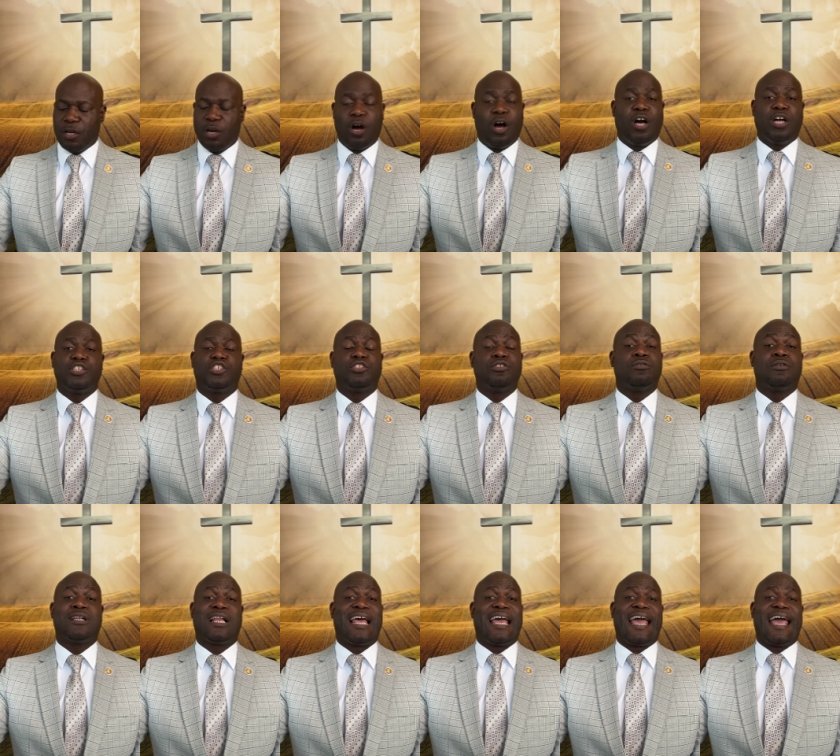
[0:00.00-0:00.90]
Aren't you
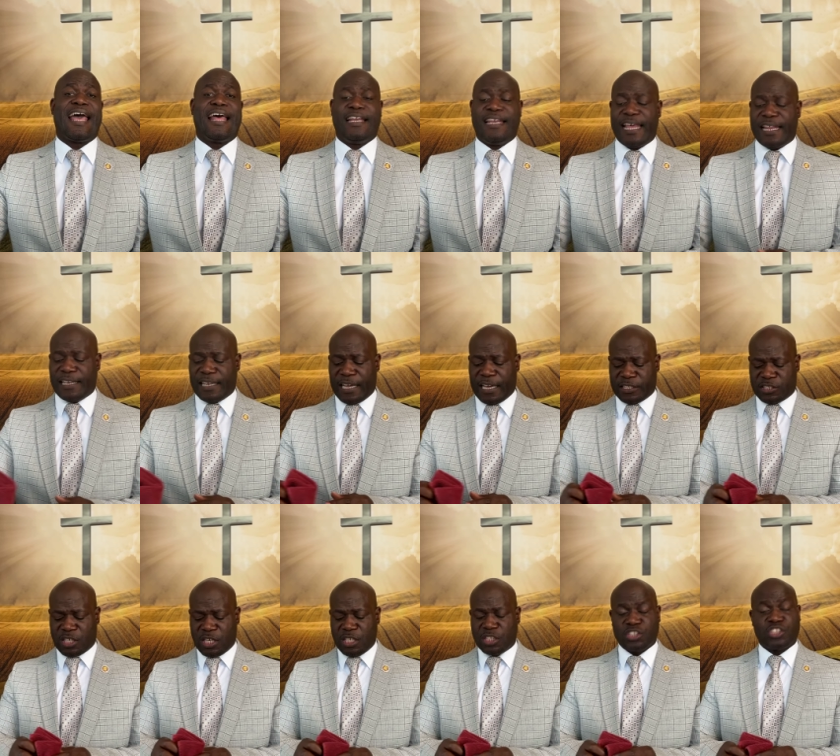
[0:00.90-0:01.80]
glad that
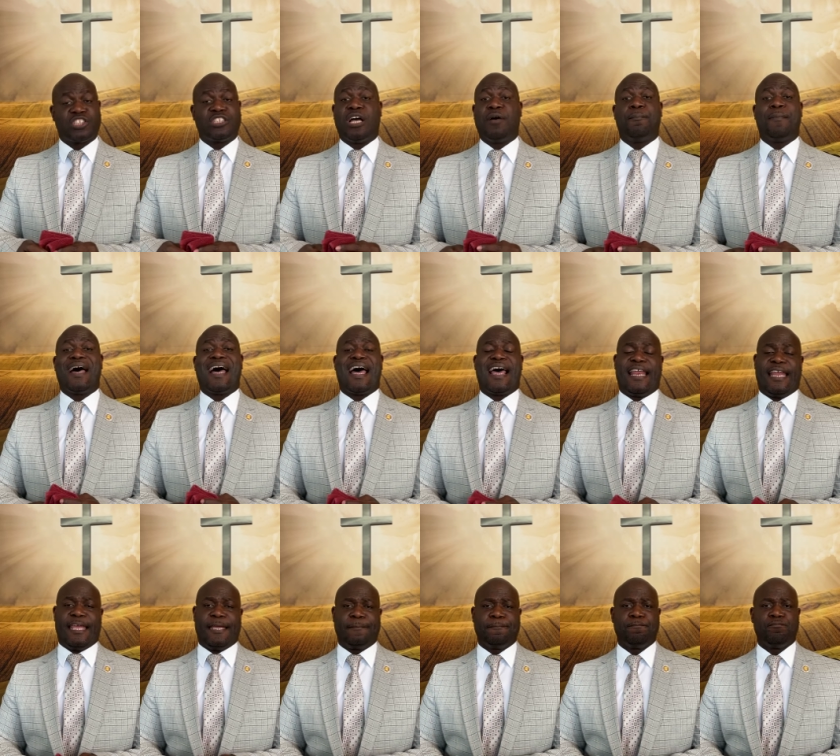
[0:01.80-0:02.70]
there's
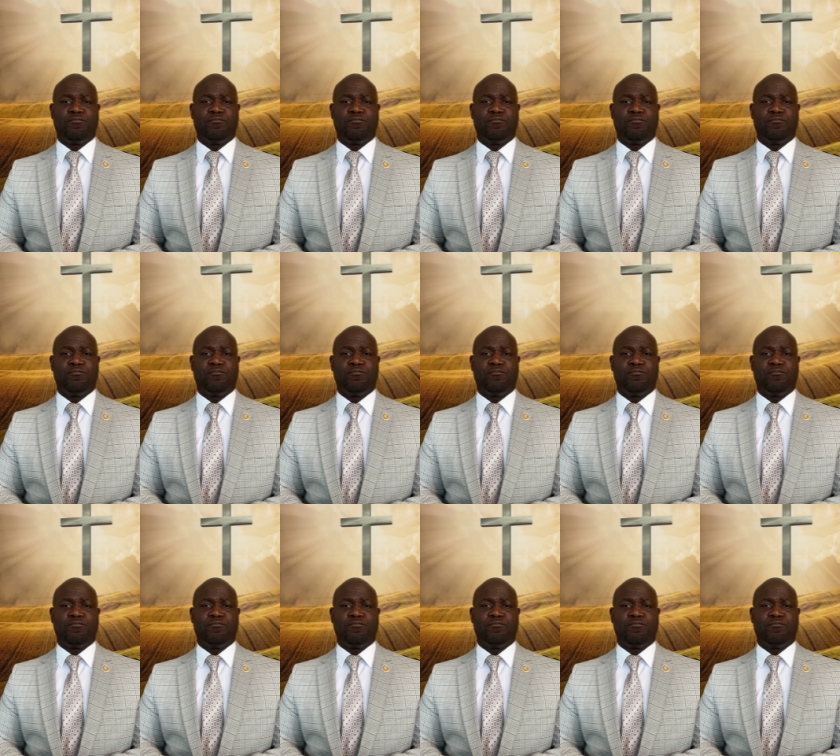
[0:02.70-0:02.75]
somebody